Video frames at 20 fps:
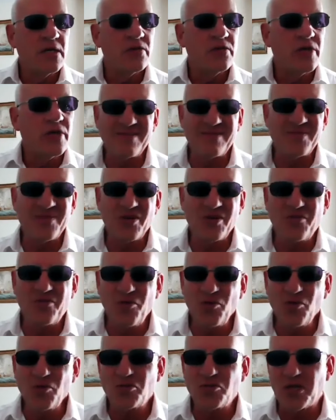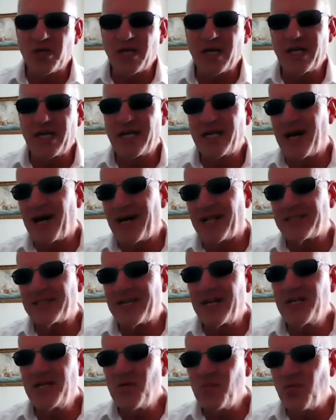Well, unfortunately, I'll
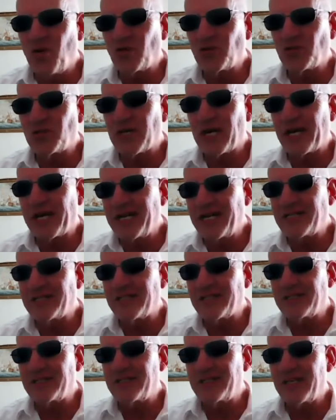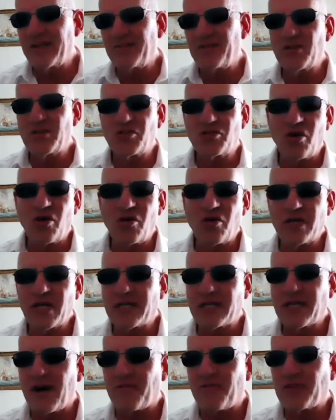tell you once that it isn't. And if you start
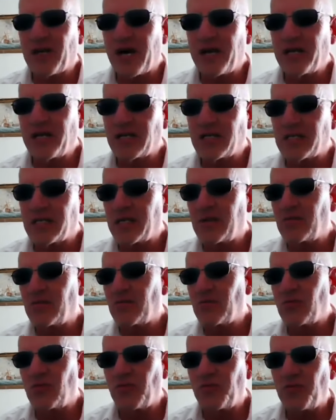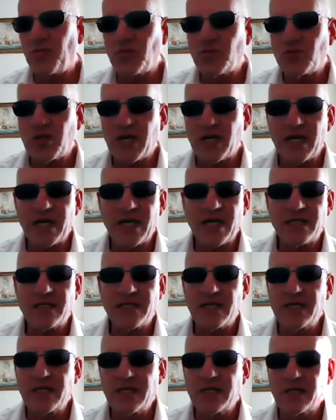your daft antics, then unfortunately you're going to
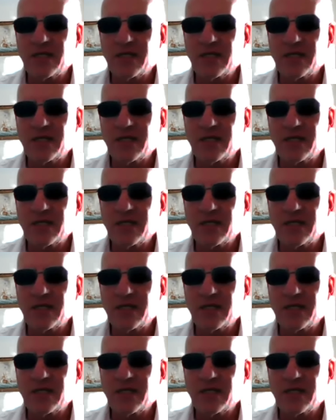get